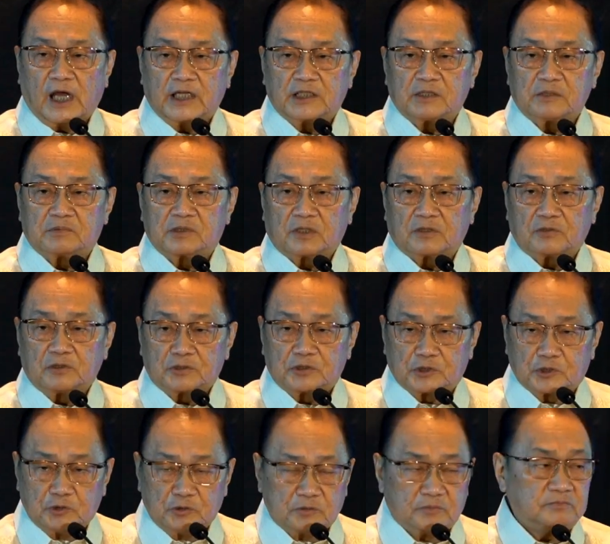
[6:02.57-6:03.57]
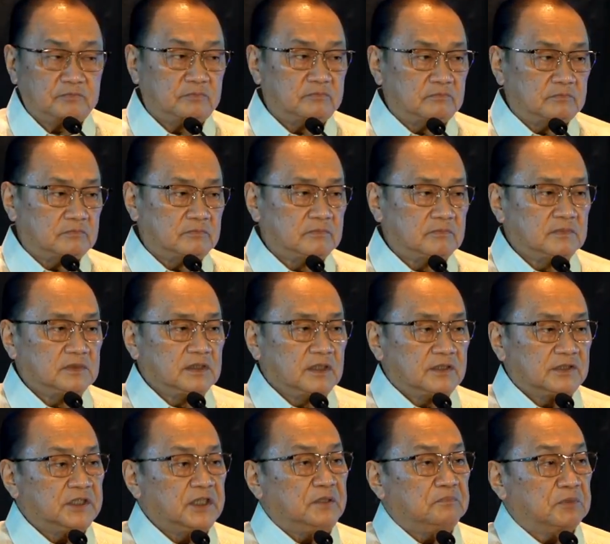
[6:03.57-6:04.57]
are consumed,
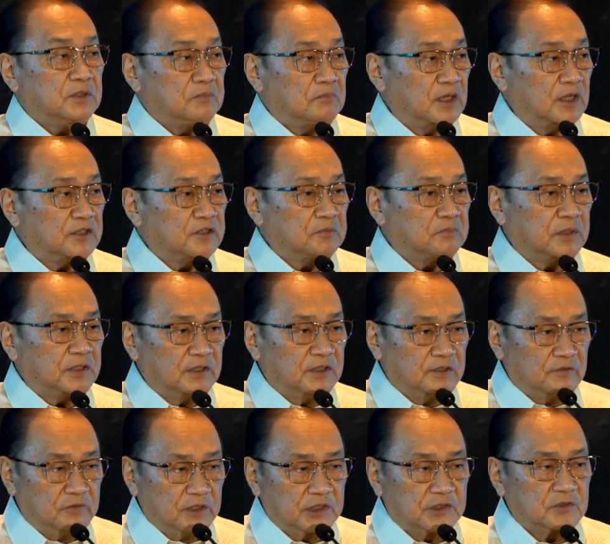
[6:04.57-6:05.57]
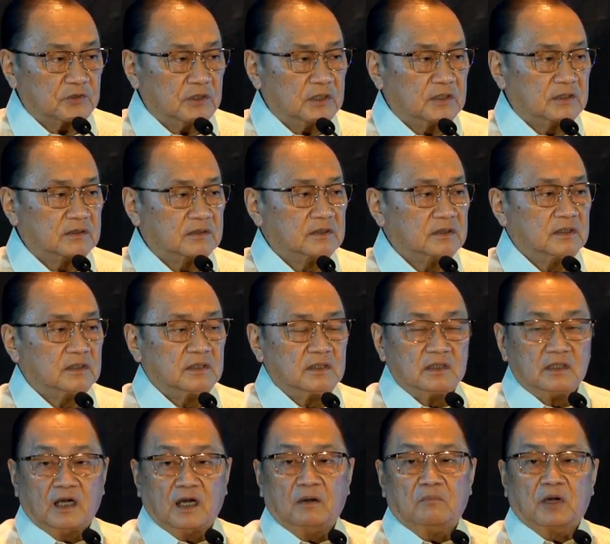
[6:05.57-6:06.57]
say per month per individual,
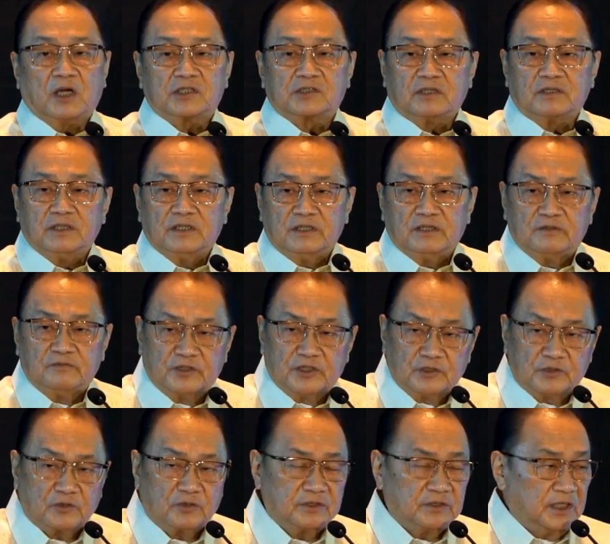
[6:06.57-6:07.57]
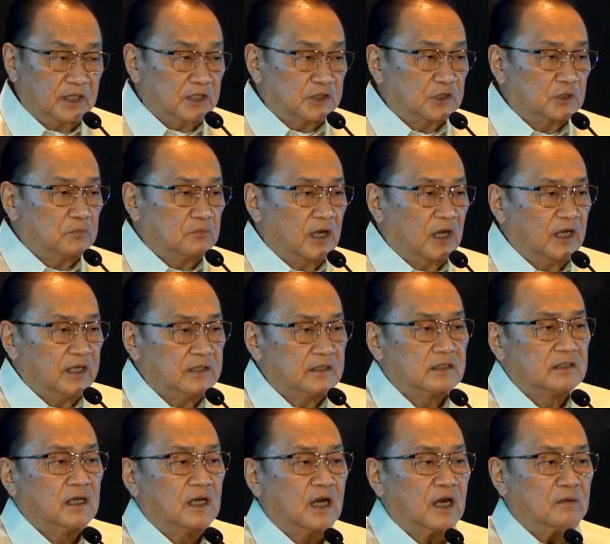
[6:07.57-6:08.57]
how much are in inventory nationwide,
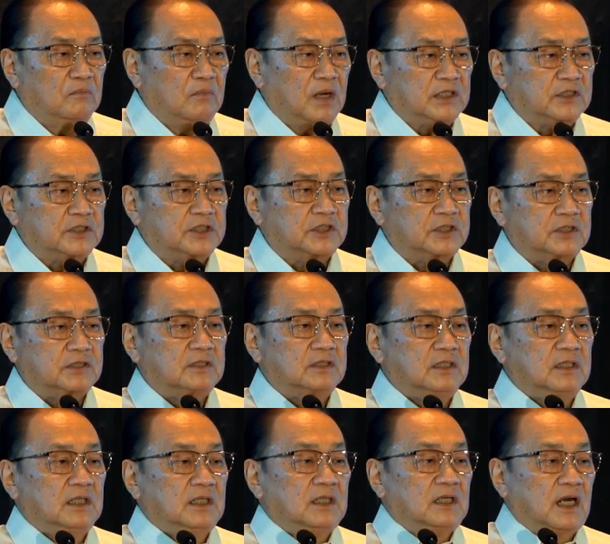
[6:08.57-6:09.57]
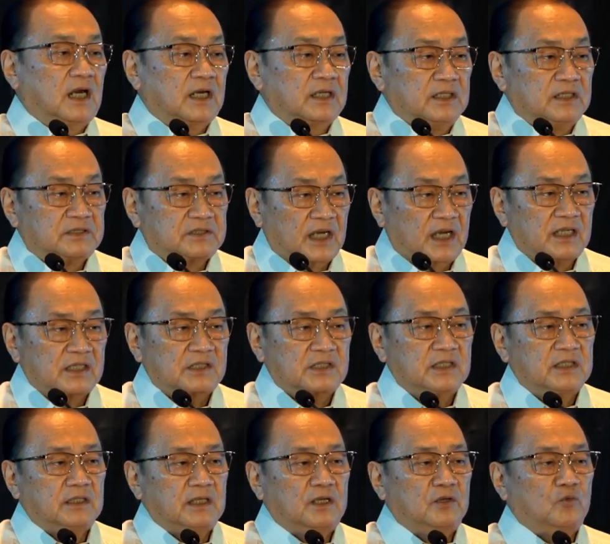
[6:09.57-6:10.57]
how much are in transit,
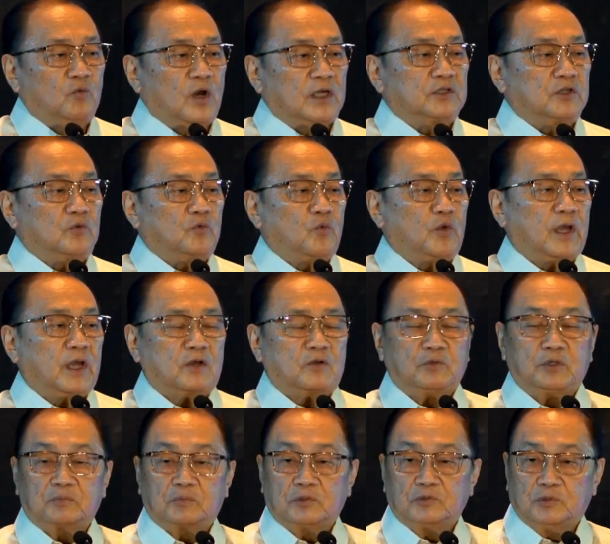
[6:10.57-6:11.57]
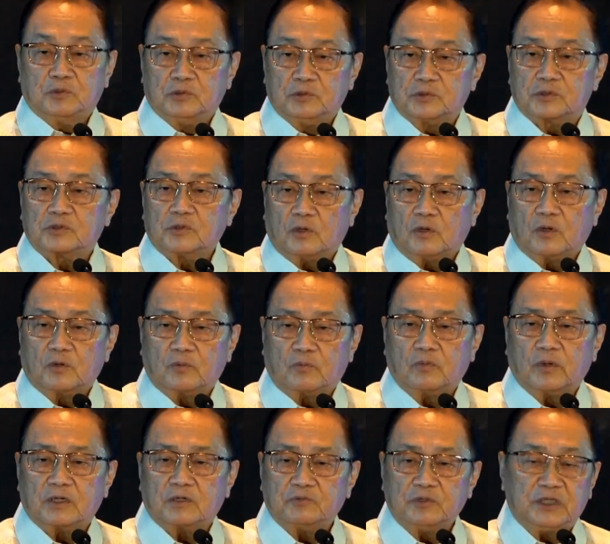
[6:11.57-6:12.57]
and what and where we produce or where
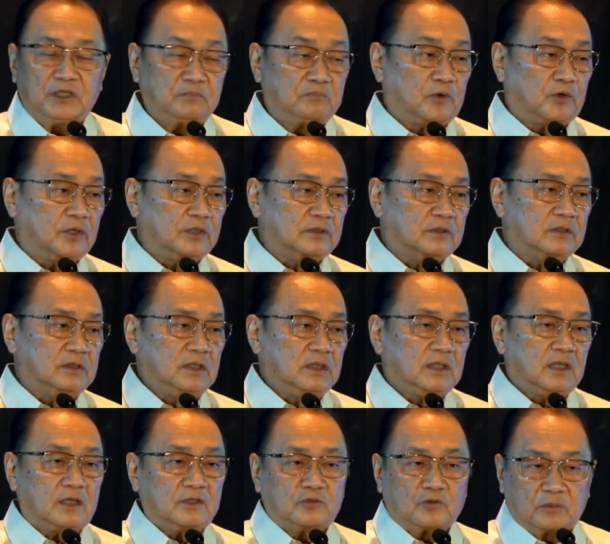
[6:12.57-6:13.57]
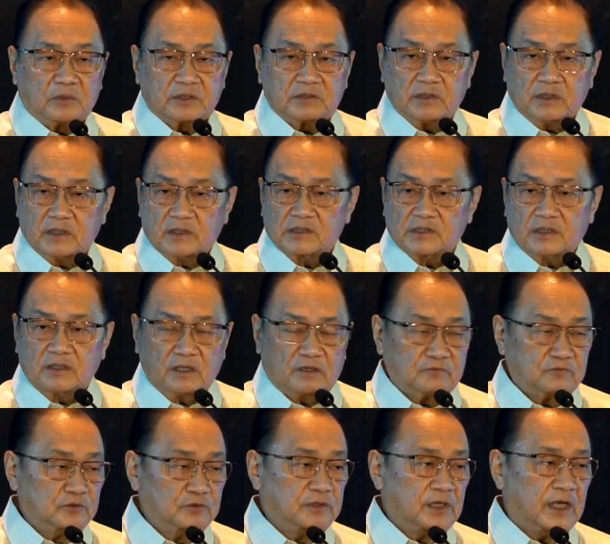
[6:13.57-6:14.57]
we import our raw materials and our
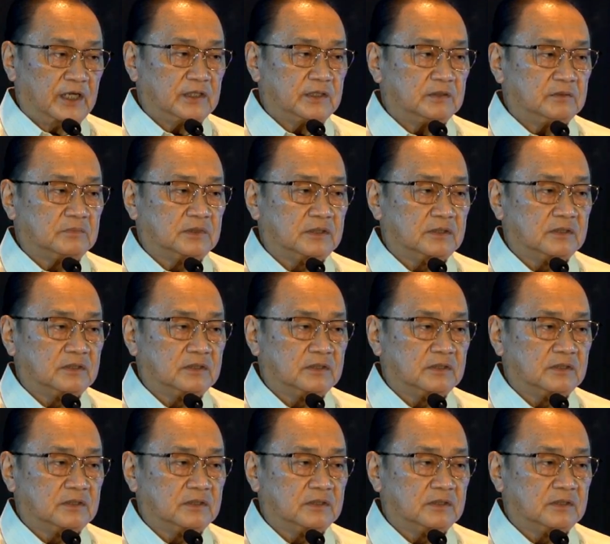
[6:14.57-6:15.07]
food items.